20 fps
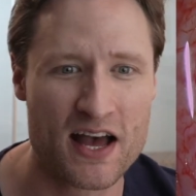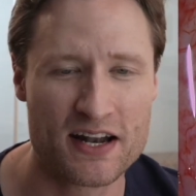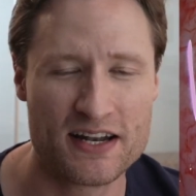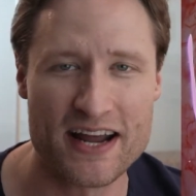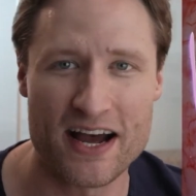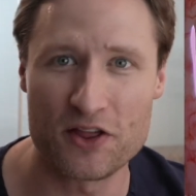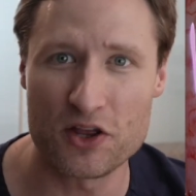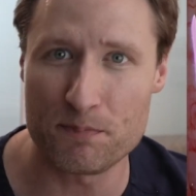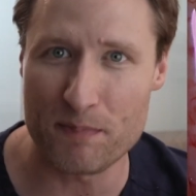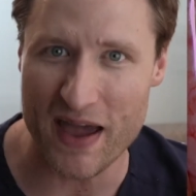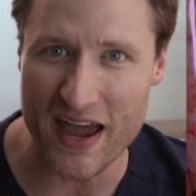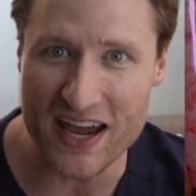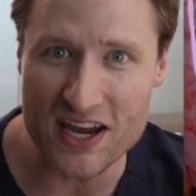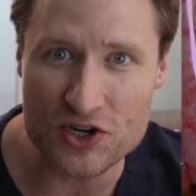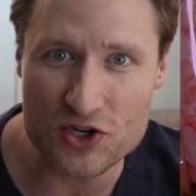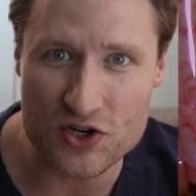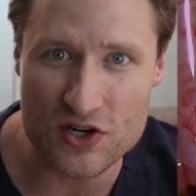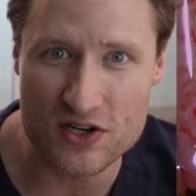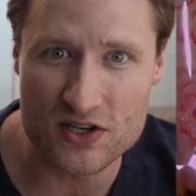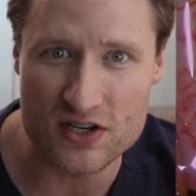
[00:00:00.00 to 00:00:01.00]
Now, the
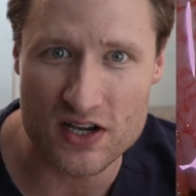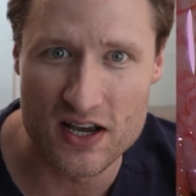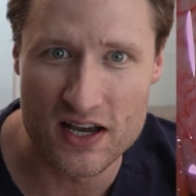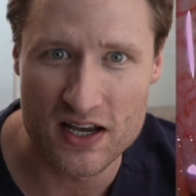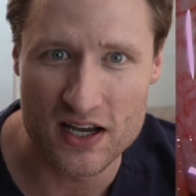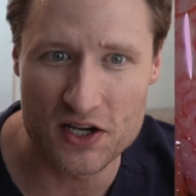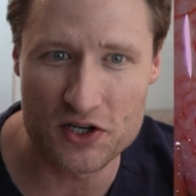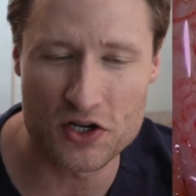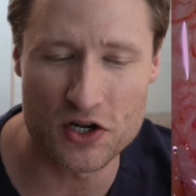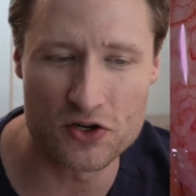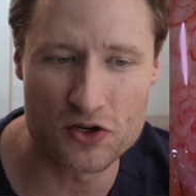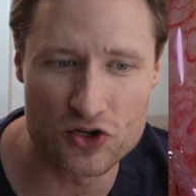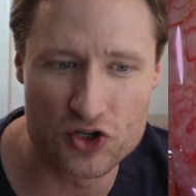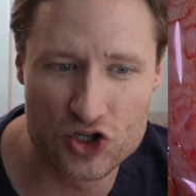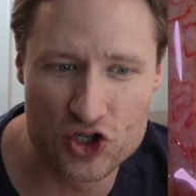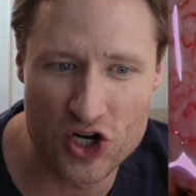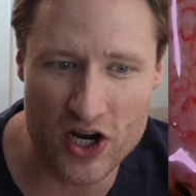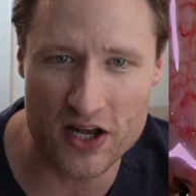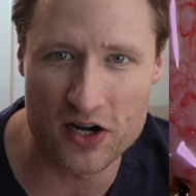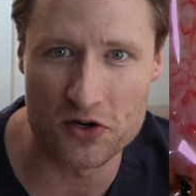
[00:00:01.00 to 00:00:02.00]
patient is under
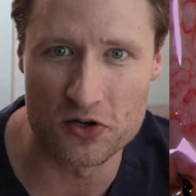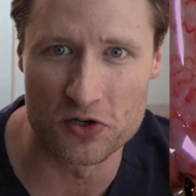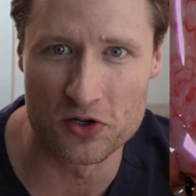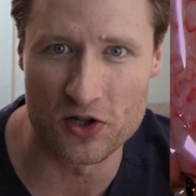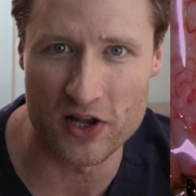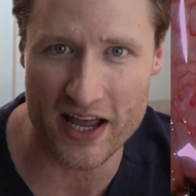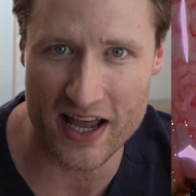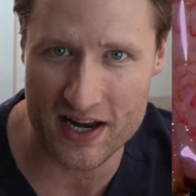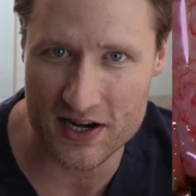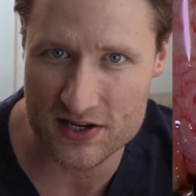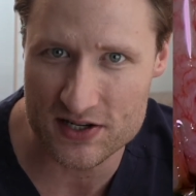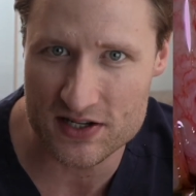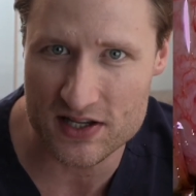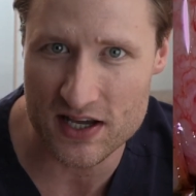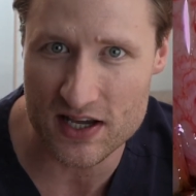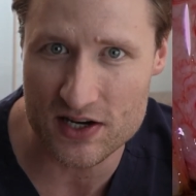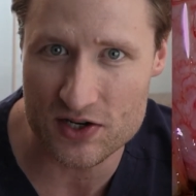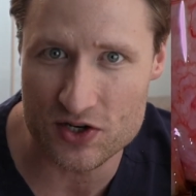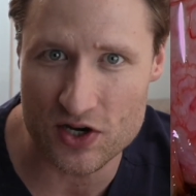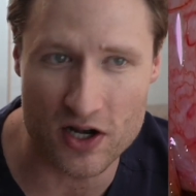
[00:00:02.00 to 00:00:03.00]
general
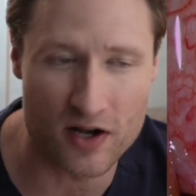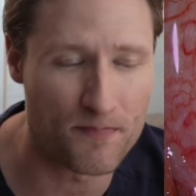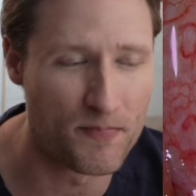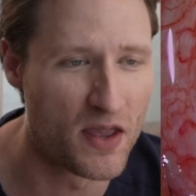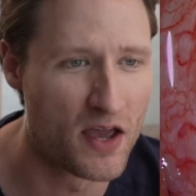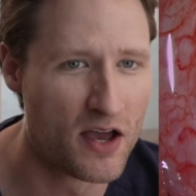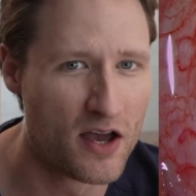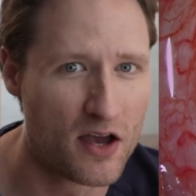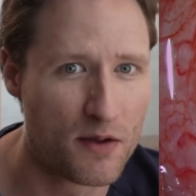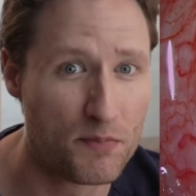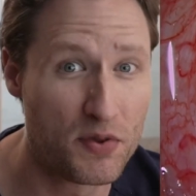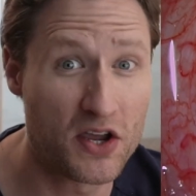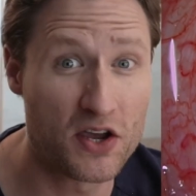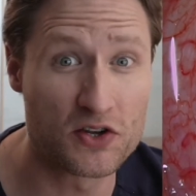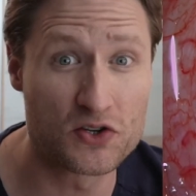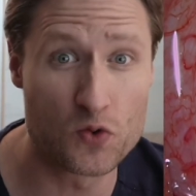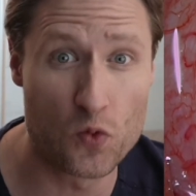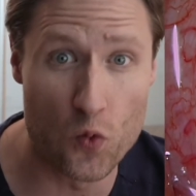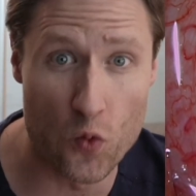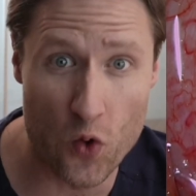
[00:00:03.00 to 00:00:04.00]
anesthesia
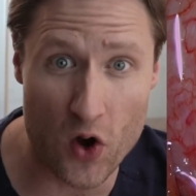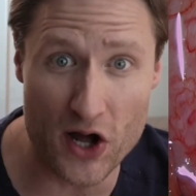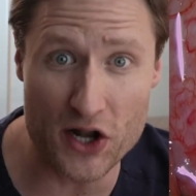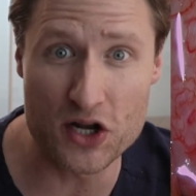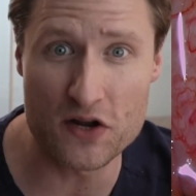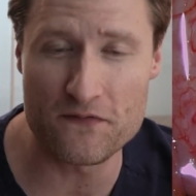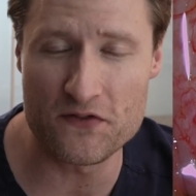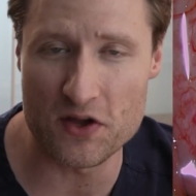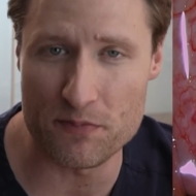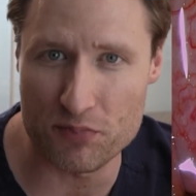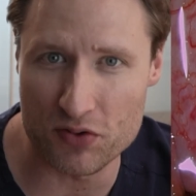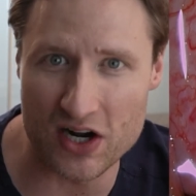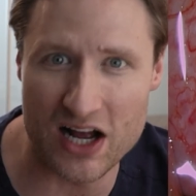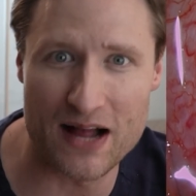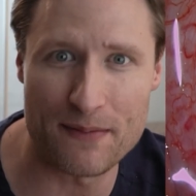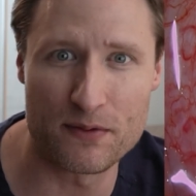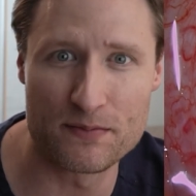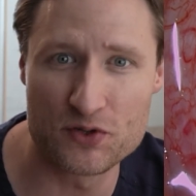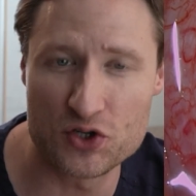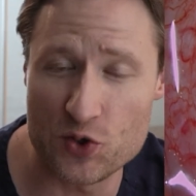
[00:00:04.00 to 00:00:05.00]
because one of the
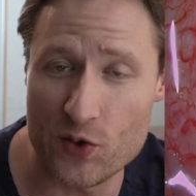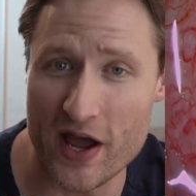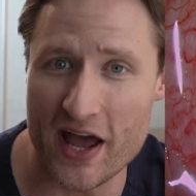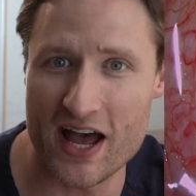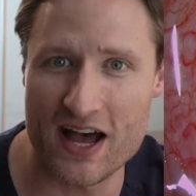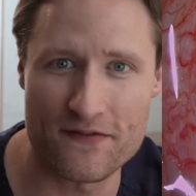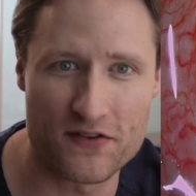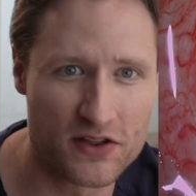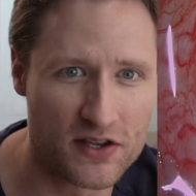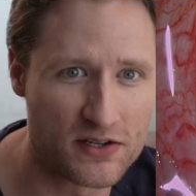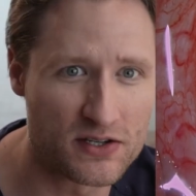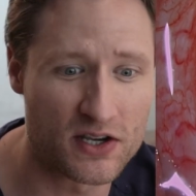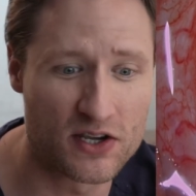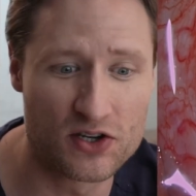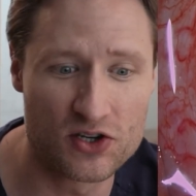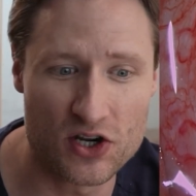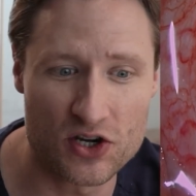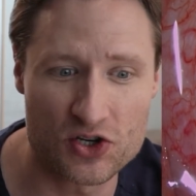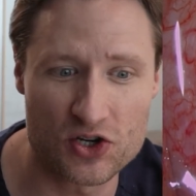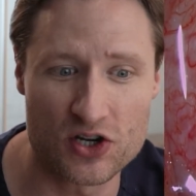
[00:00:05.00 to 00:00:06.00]
problems you have in this
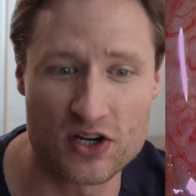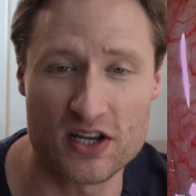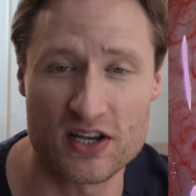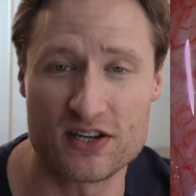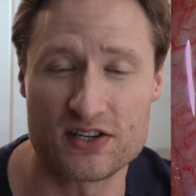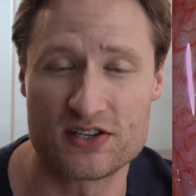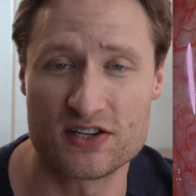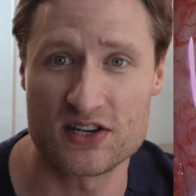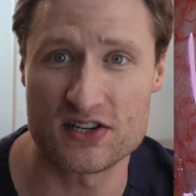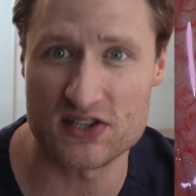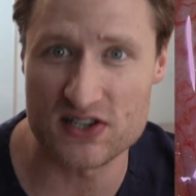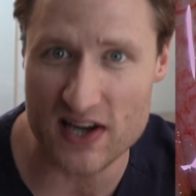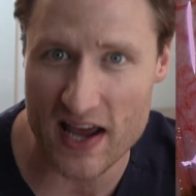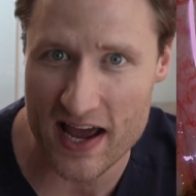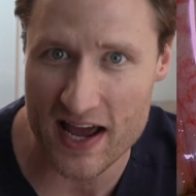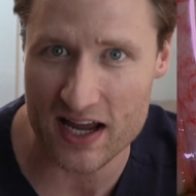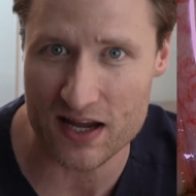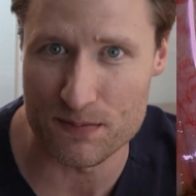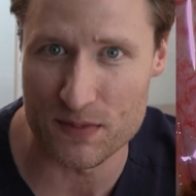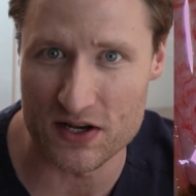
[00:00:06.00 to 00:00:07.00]
condition is
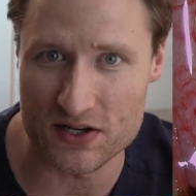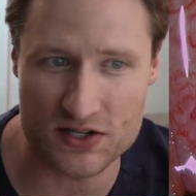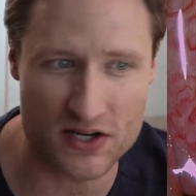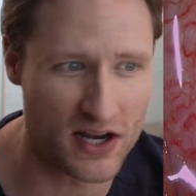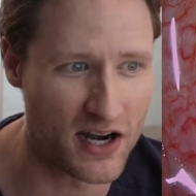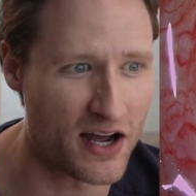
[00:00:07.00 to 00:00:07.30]
nystagmus.